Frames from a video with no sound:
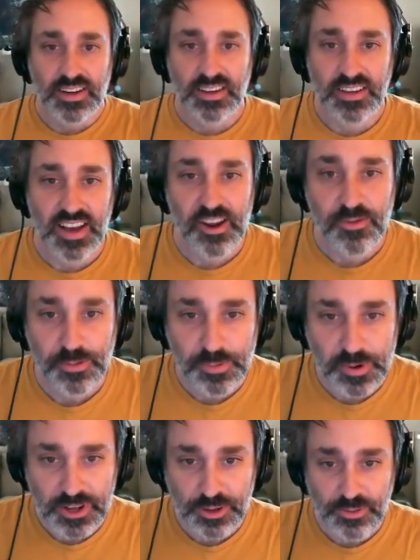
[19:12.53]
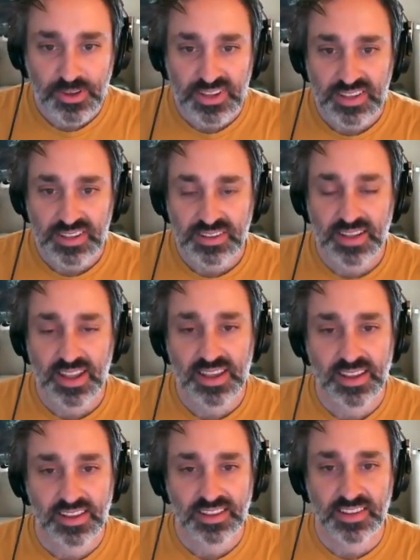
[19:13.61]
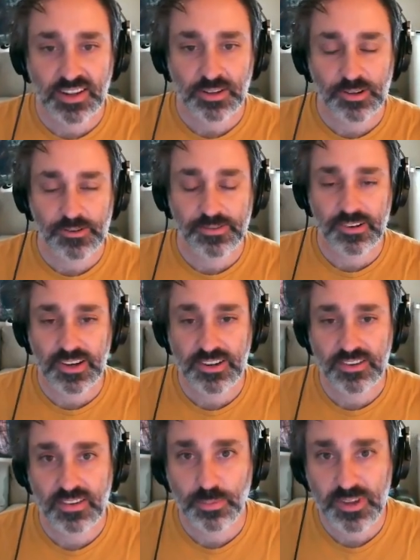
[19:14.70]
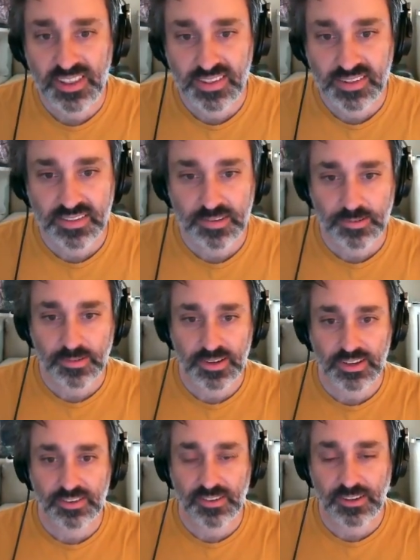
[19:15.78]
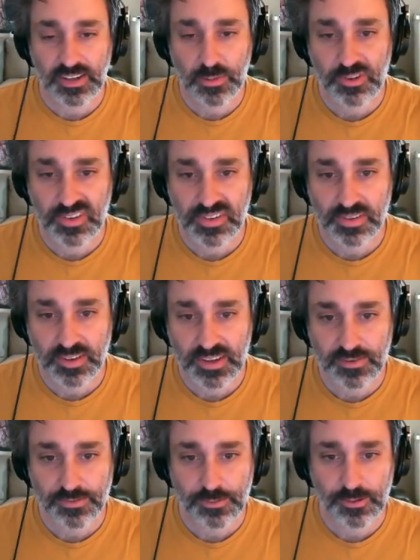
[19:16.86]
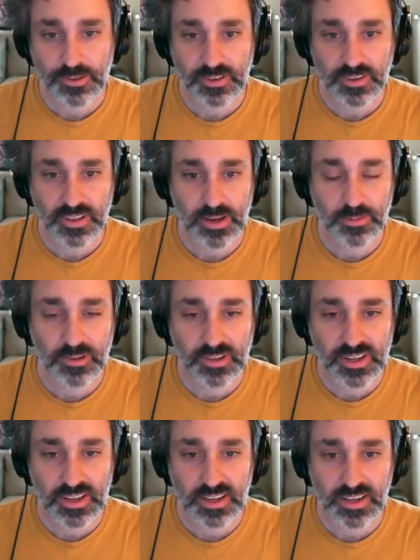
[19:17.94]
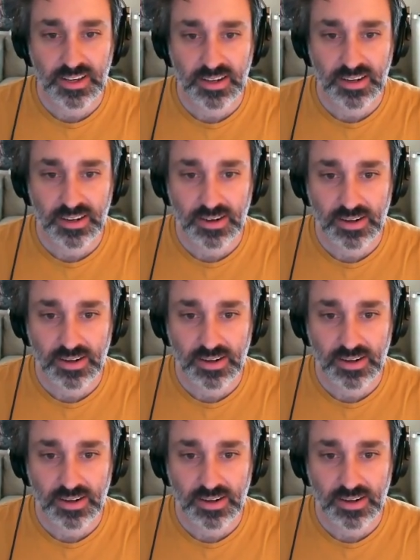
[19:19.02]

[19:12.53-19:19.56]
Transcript: now what we want to do is cycle over each of the bins, so each of the labels. So for the label in,